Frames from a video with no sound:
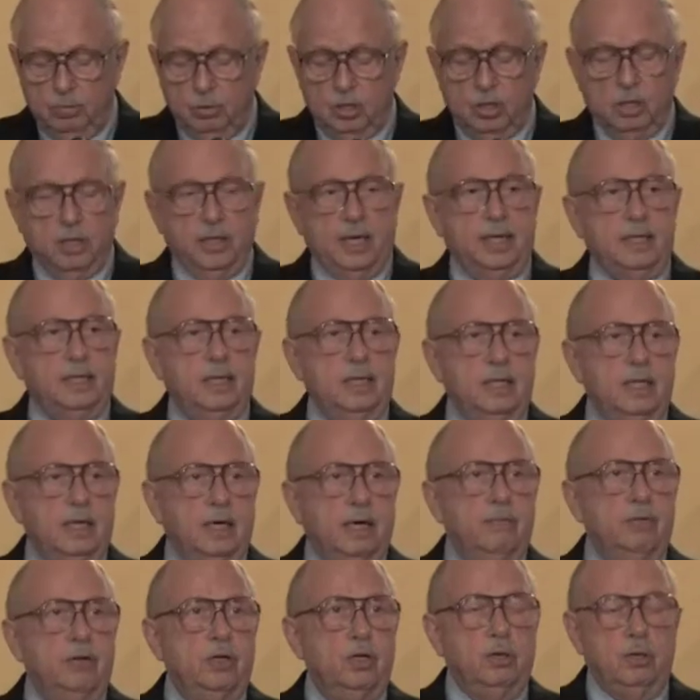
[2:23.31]
was elected
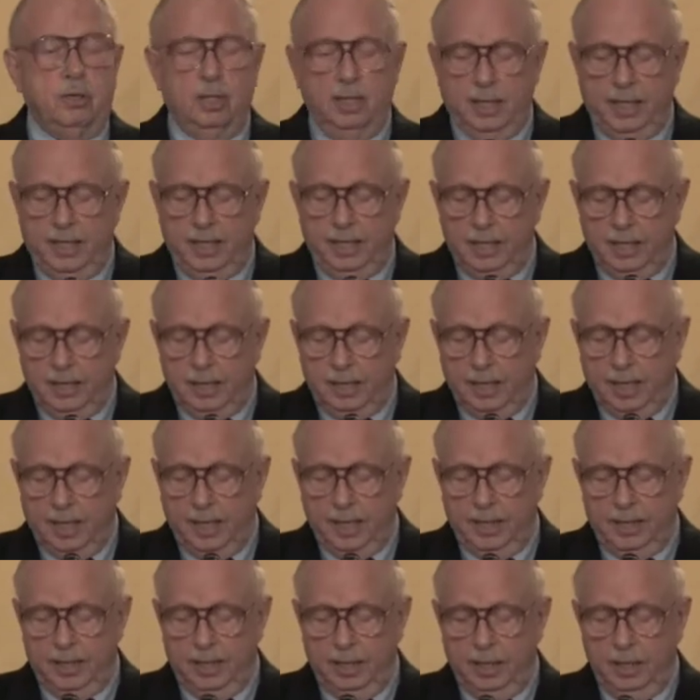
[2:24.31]
governor in
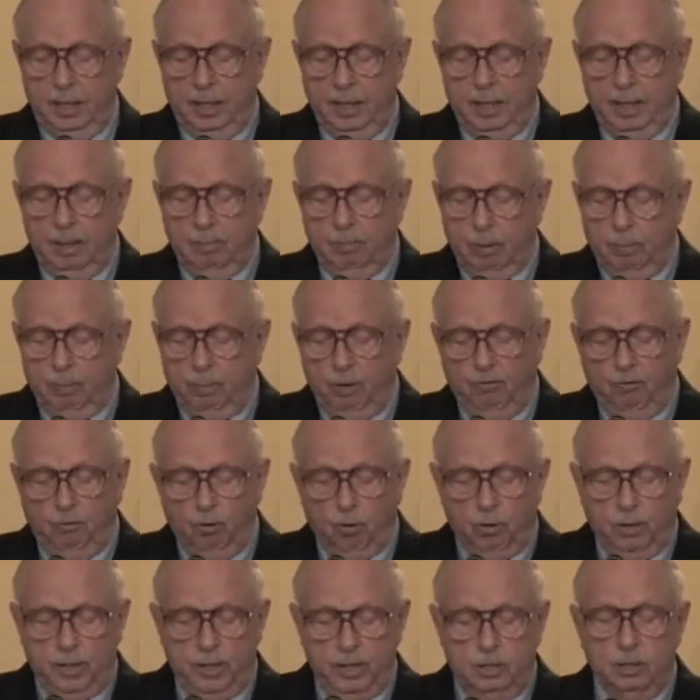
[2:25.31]
1990, but
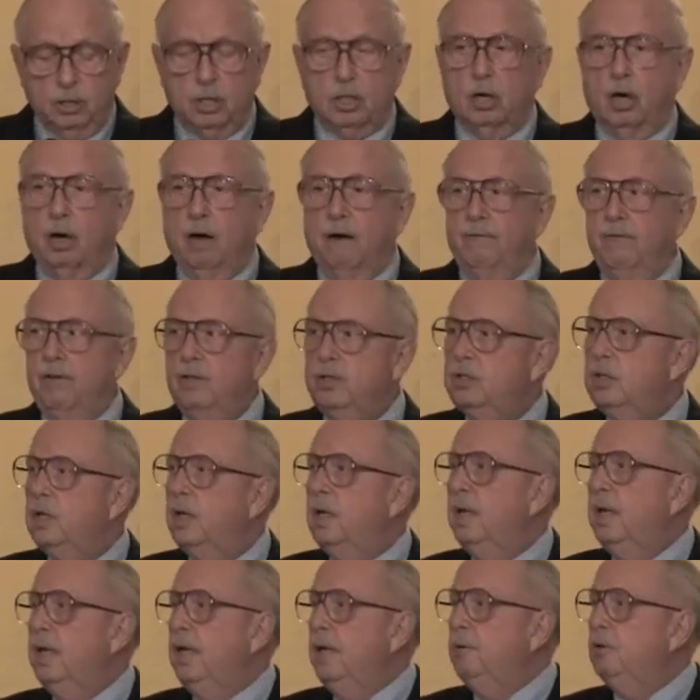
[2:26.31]
before he took office,
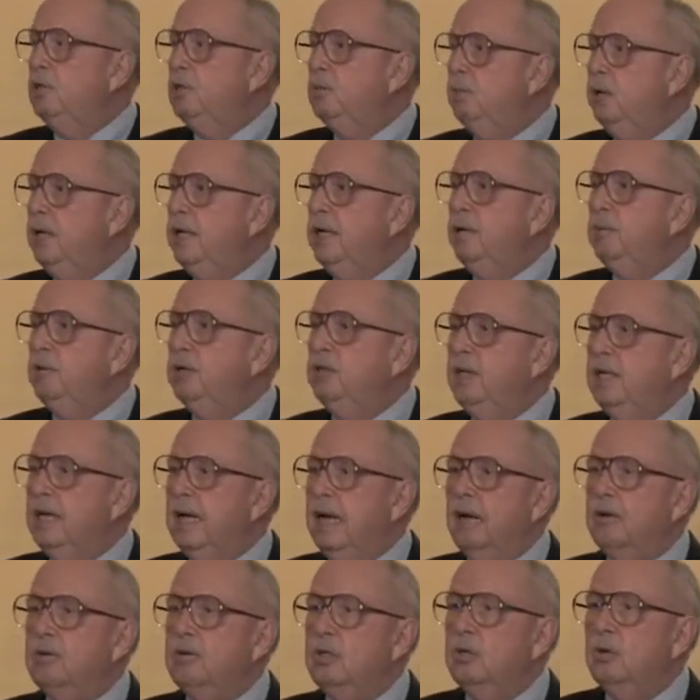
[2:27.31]
he was meeting with the
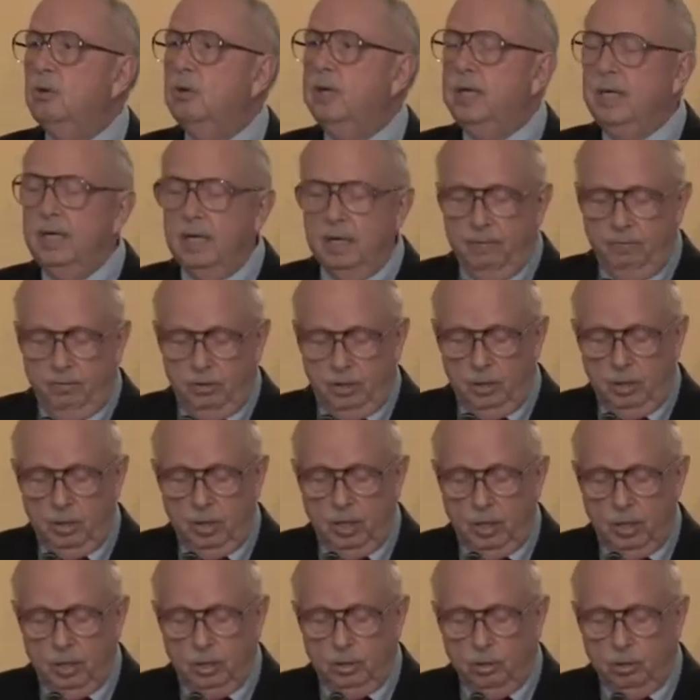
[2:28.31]
outgoing governor,
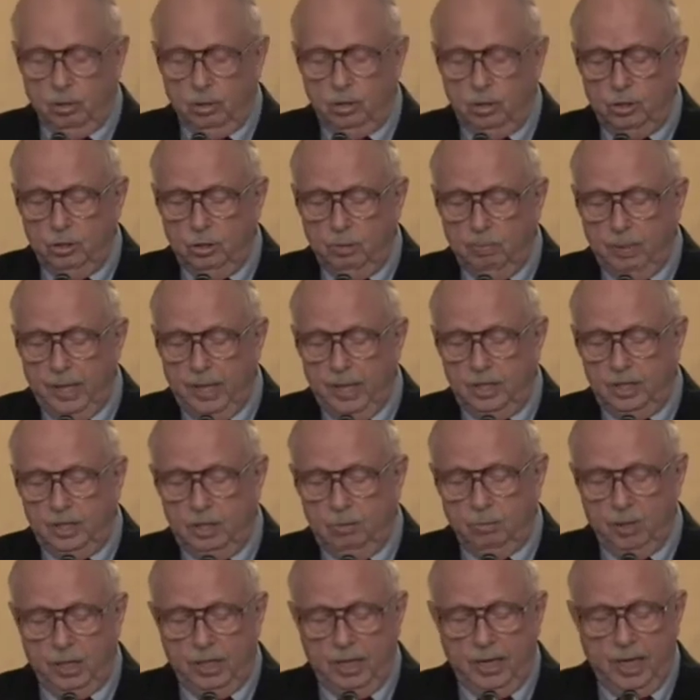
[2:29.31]
George Duke
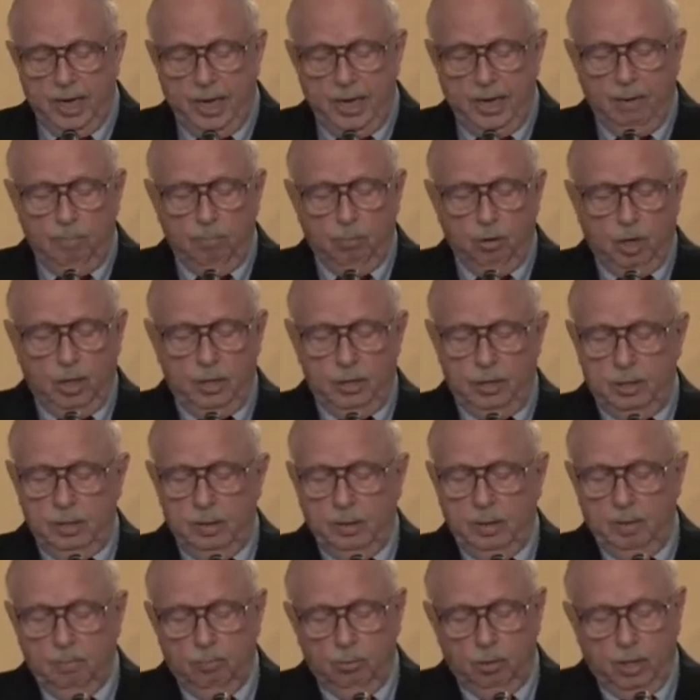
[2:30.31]
Majan, when an aide
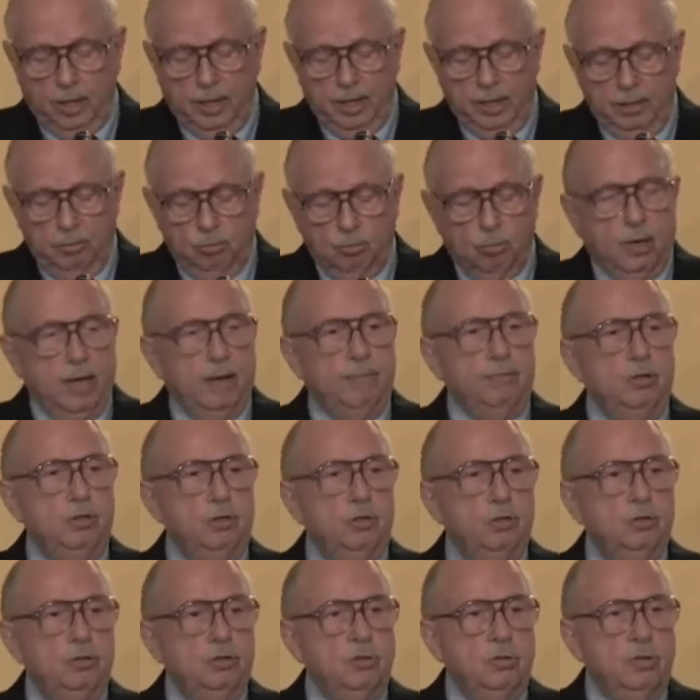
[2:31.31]
brought in
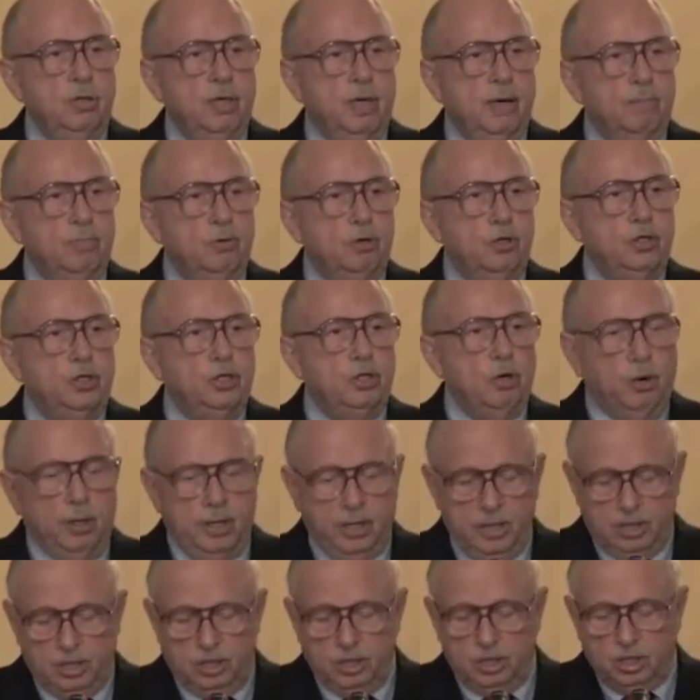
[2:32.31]
revenue numbers
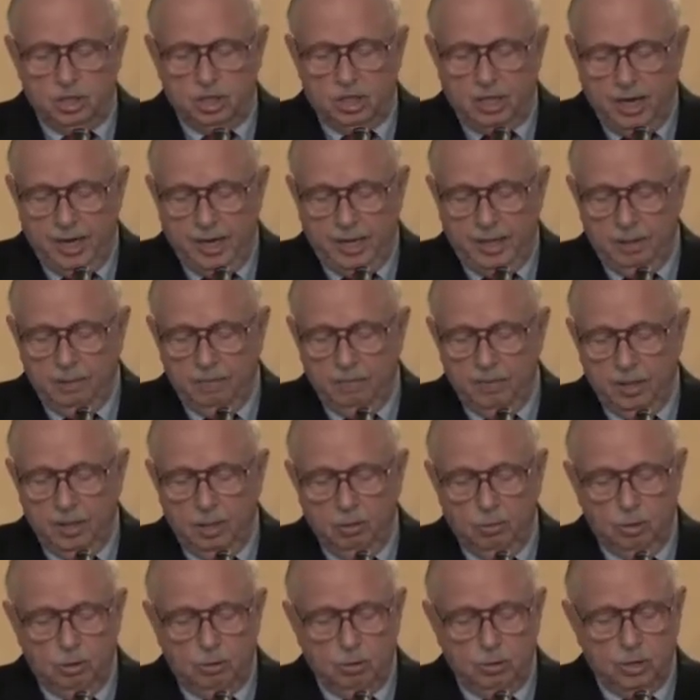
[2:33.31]
showing that the state,
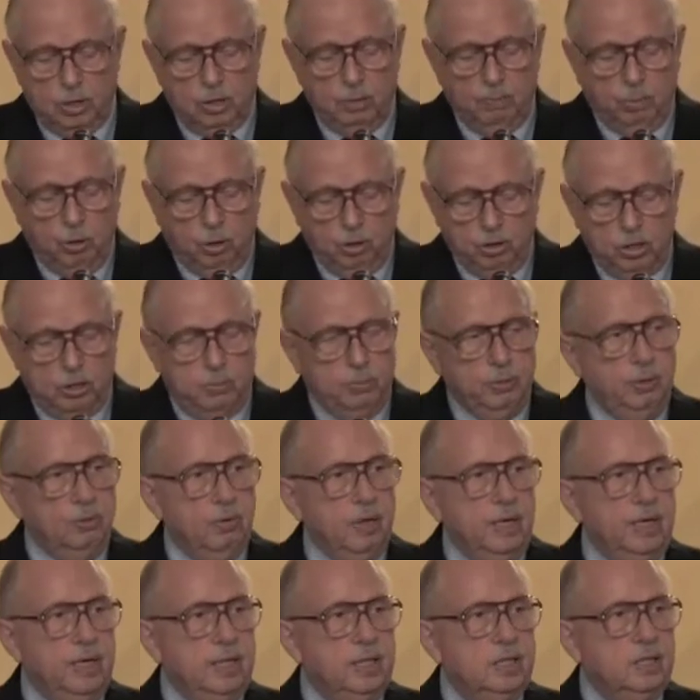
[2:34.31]
which was supposed to be
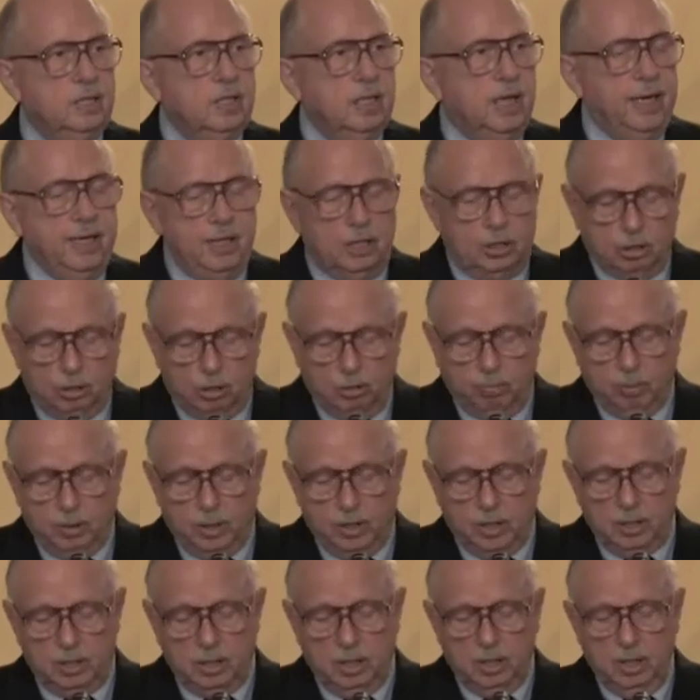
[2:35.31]
running a slight
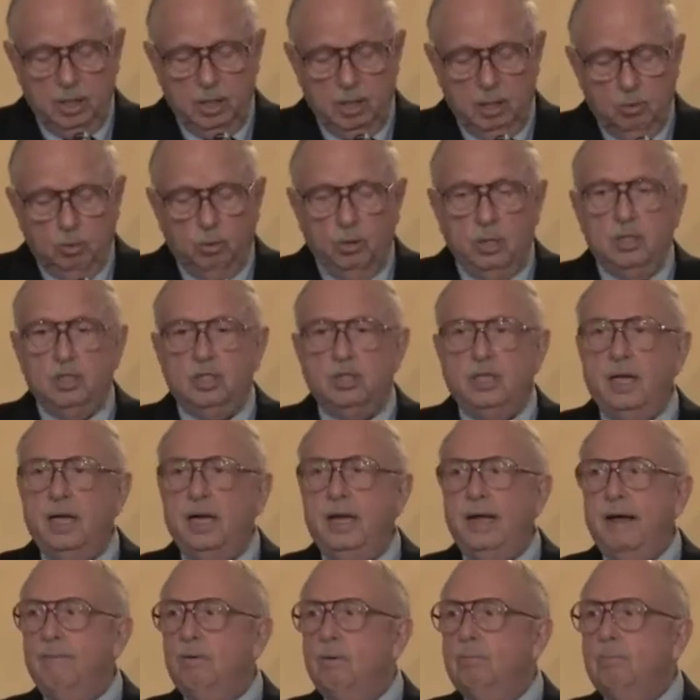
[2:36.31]
surplus, would
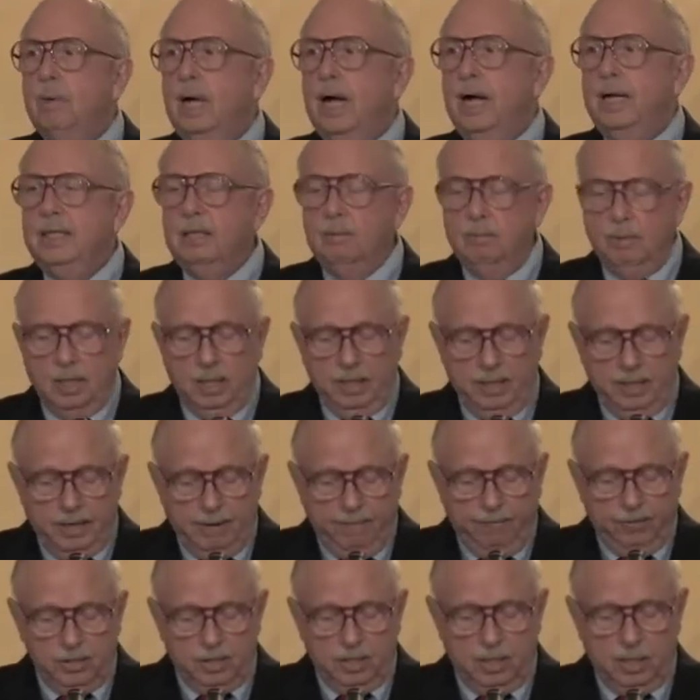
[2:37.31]
instead have a monumental
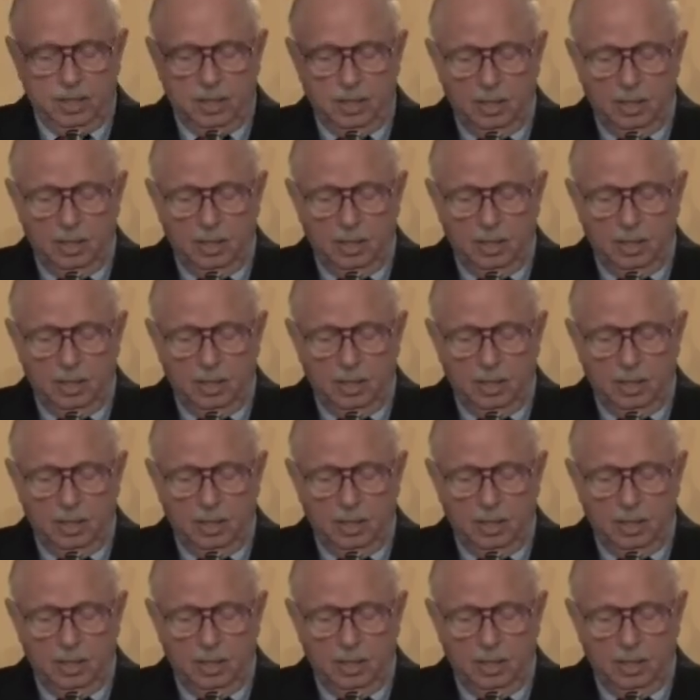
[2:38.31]
deficit.